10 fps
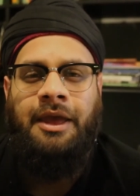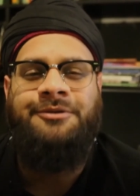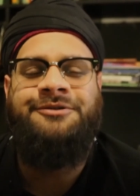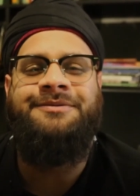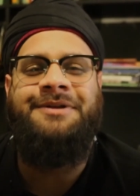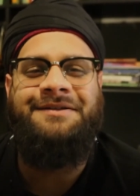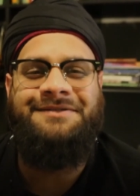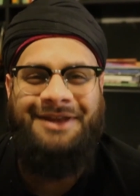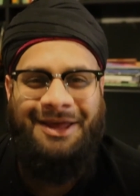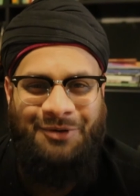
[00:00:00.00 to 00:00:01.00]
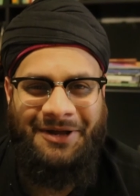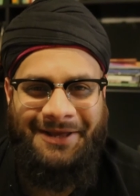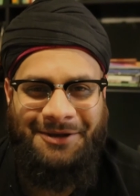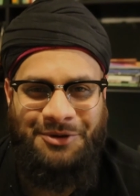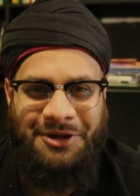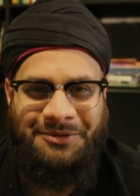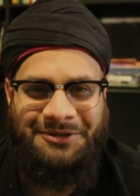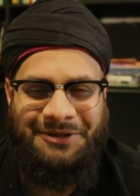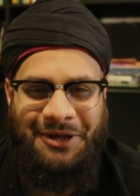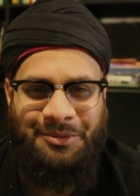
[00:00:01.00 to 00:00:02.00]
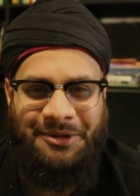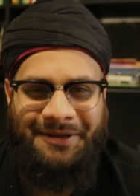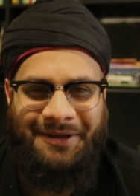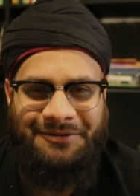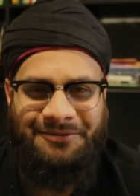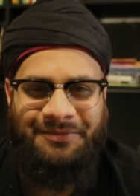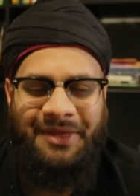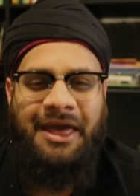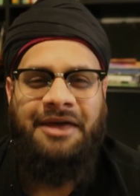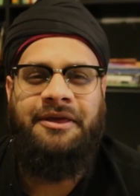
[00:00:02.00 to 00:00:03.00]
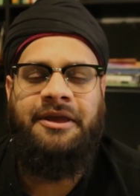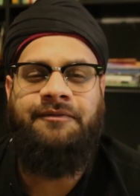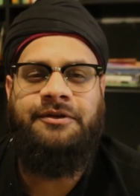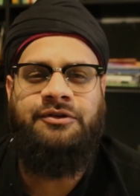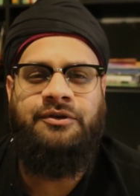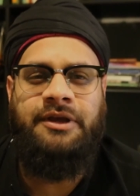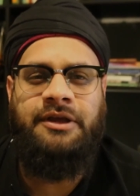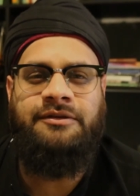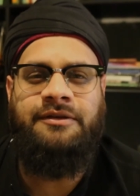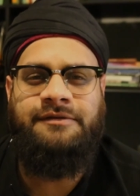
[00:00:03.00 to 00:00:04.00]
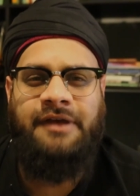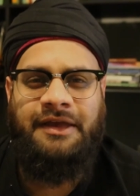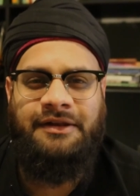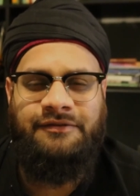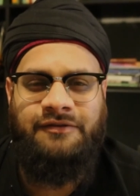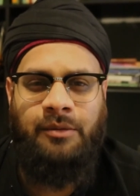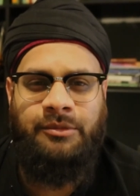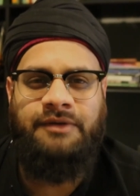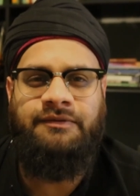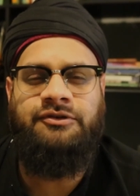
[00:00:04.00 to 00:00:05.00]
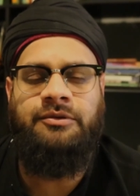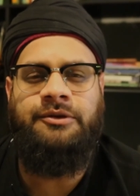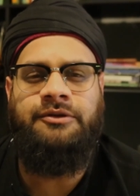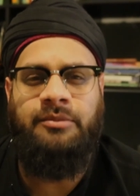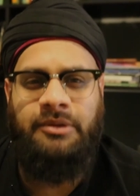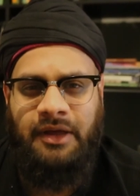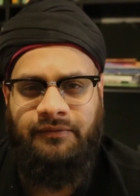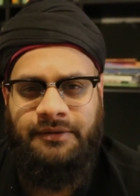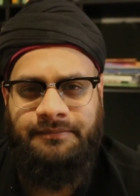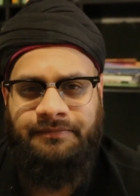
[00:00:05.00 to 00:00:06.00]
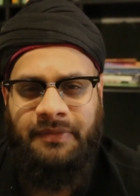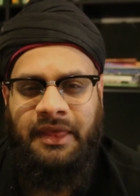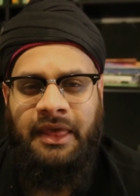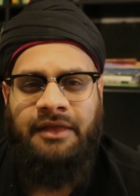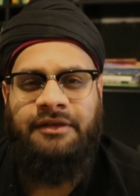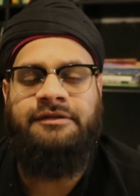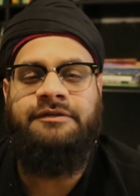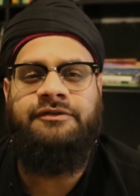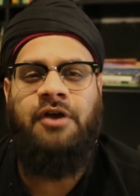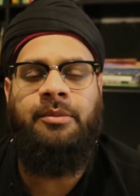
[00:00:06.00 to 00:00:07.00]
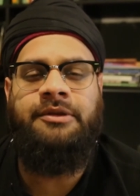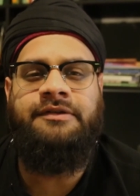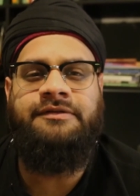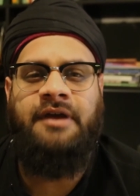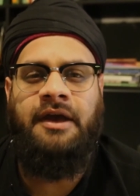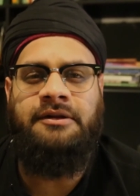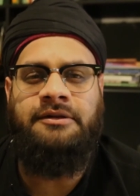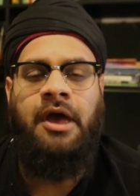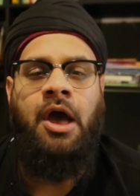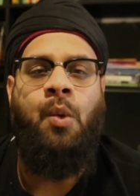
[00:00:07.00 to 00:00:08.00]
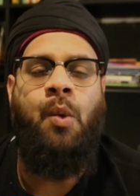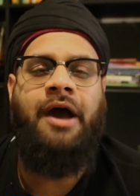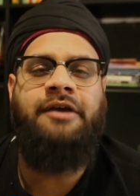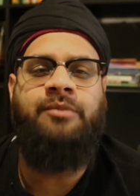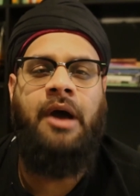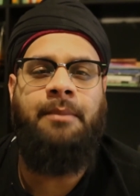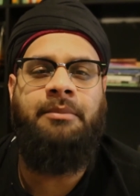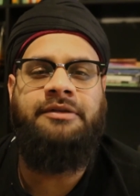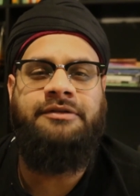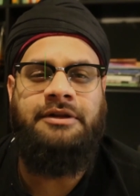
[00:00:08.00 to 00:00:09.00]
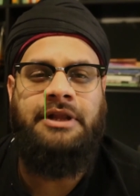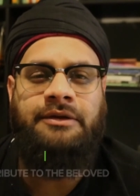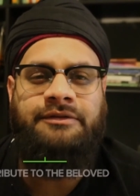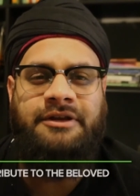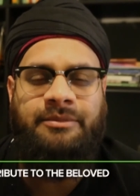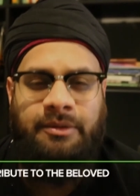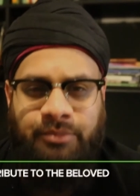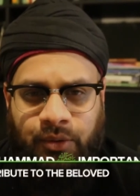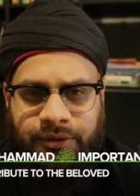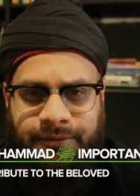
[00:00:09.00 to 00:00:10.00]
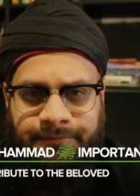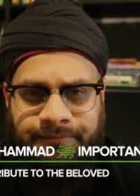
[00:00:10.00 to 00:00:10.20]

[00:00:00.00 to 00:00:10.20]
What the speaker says: Bismillah, Assalamu alaikum wa rahmatullahi wa barakatuh. Thank you for tuning into the second installment of A Tribute to the Beloved. This installment is titled, Why is Muhammad sallallahu alaihi wasallam important?